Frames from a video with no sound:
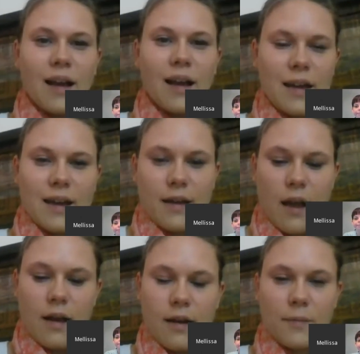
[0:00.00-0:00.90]
Hi,
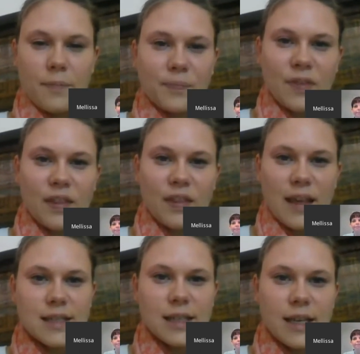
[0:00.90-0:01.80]

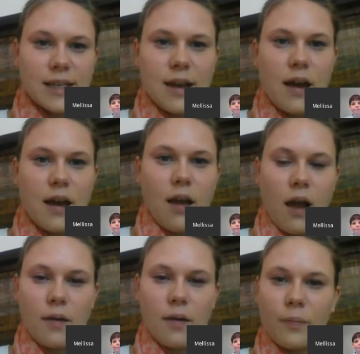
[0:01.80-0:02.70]
thanks Lisa.
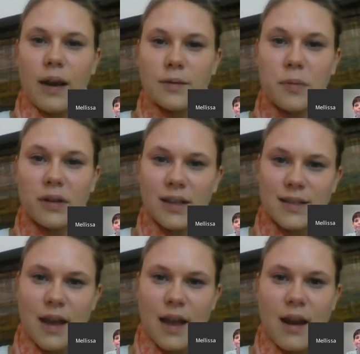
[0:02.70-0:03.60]
My name is
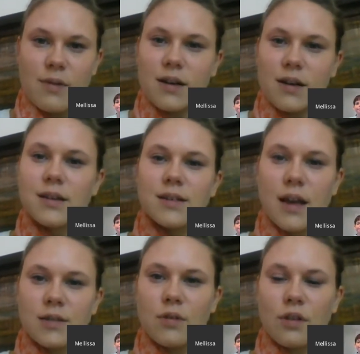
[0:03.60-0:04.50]
Melissa, and I'm here to
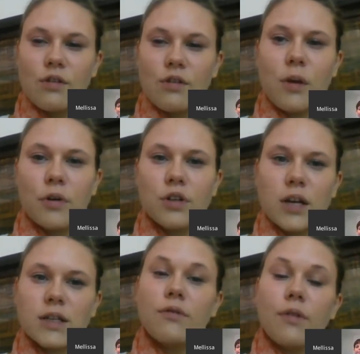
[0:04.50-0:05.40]
discuss with you the
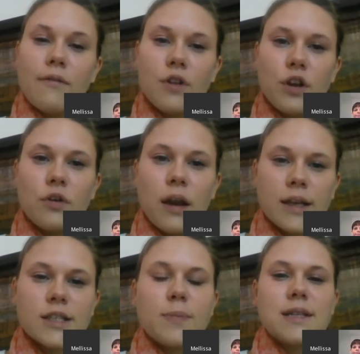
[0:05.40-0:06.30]
projected revenue and
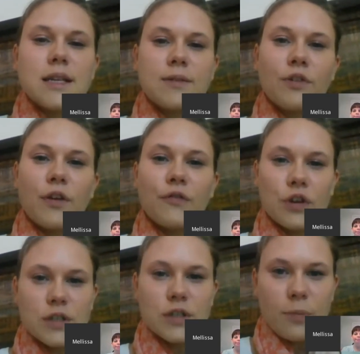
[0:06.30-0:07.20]
expenses for the
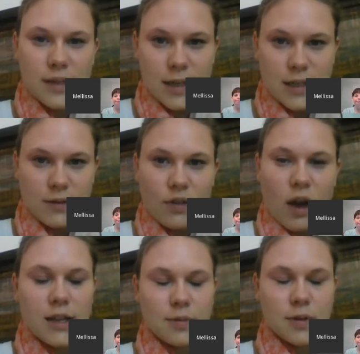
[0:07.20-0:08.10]
first year of business for the
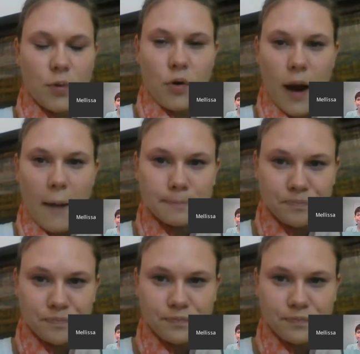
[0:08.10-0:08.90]
hospice program.